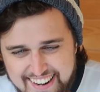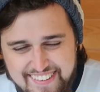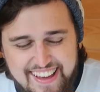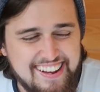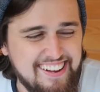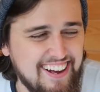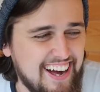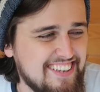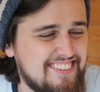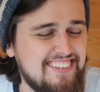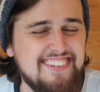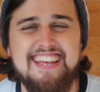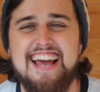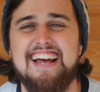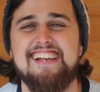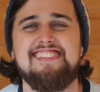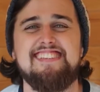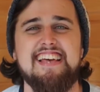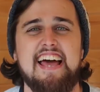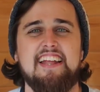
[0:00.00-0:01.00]
anyway, guys, so
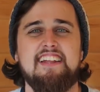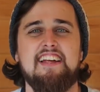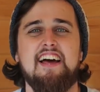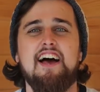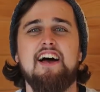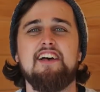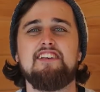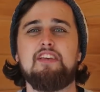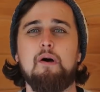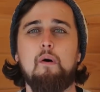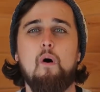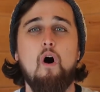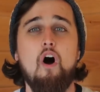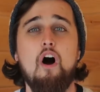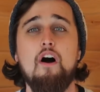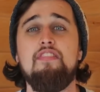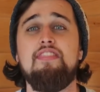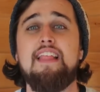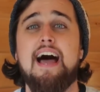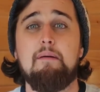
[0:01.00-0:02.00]
yes then. So
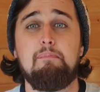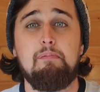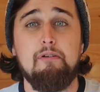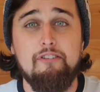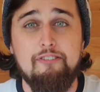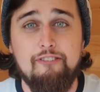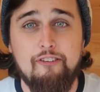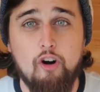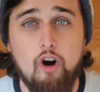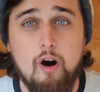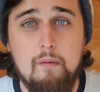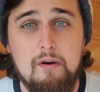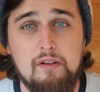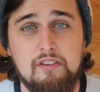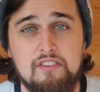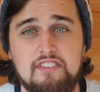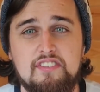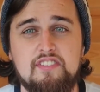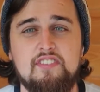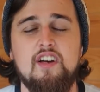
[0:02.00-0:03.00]
on that
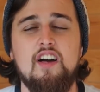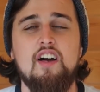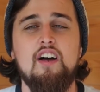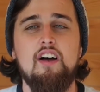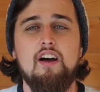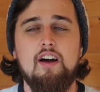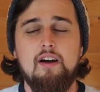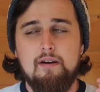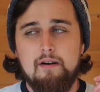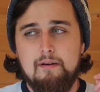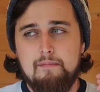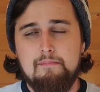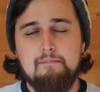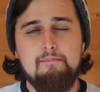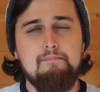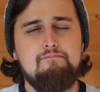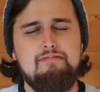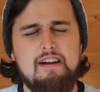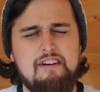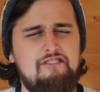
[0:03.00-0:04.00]
performance,
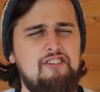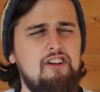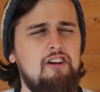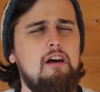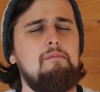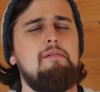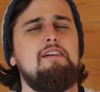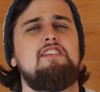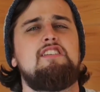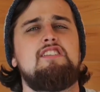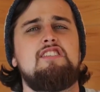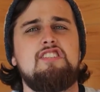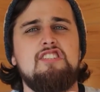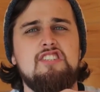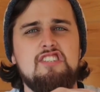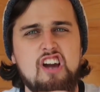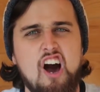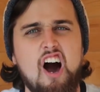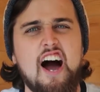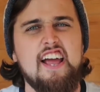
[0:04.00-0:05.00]
Brentford are going to be
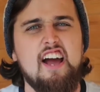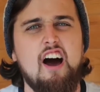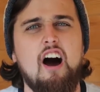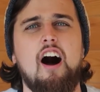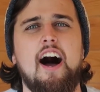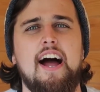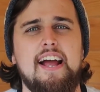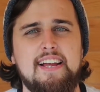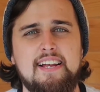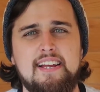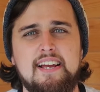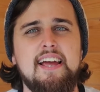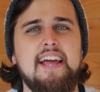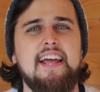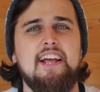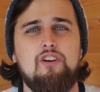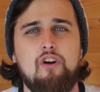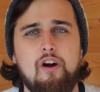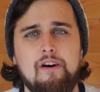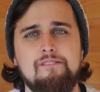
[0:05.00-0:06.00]
sky high
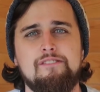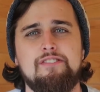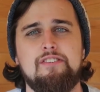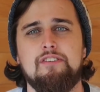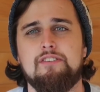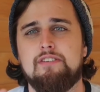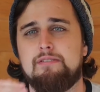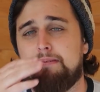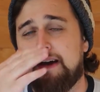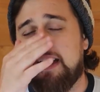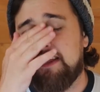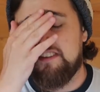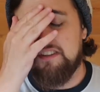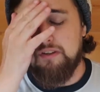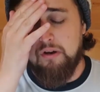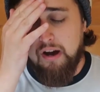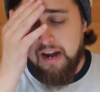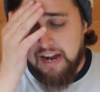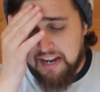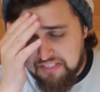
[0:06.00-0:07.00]
in confidence, man.
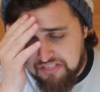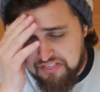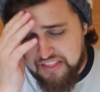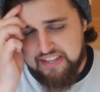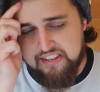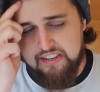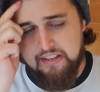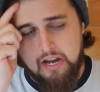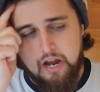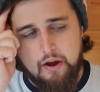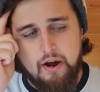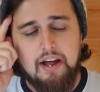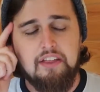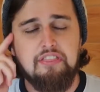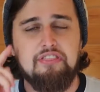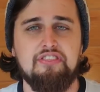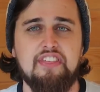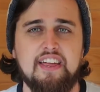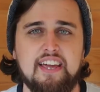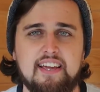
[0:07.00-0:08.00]
So I think
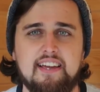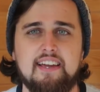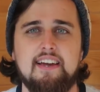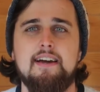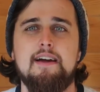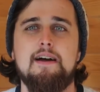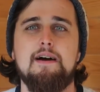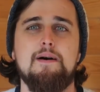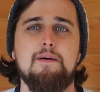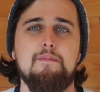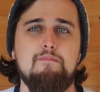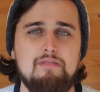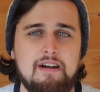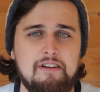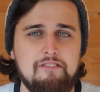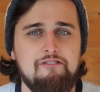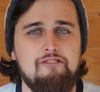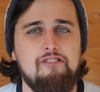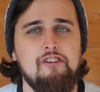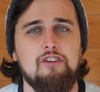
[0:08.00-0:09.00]

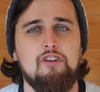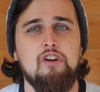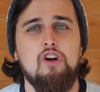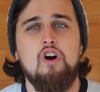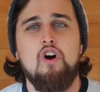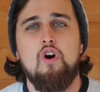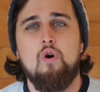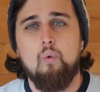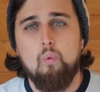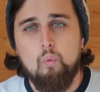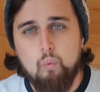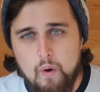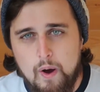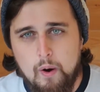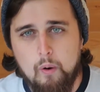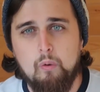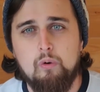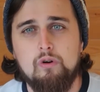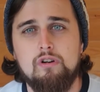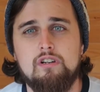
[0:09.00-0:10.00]
Brentford
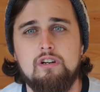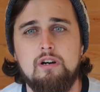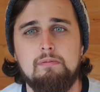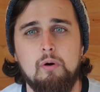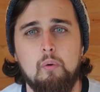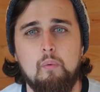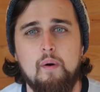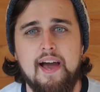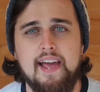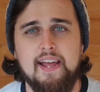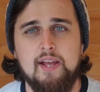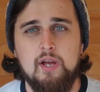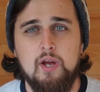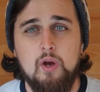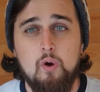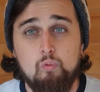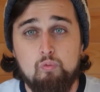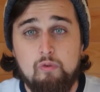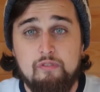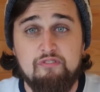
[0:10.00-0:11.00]
will come away
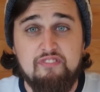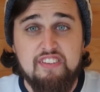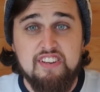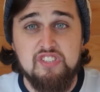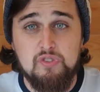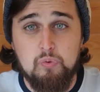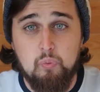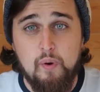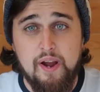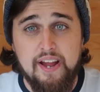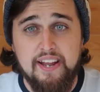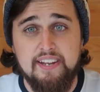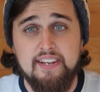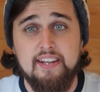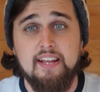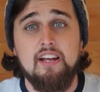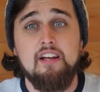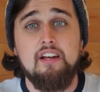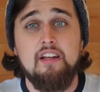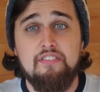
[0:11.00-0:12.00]
with this
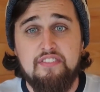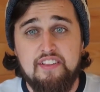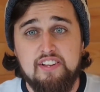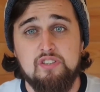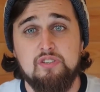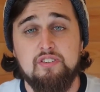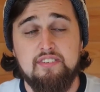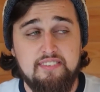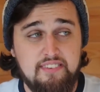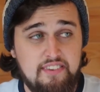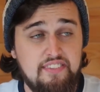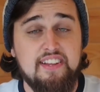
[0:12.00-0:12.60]
win this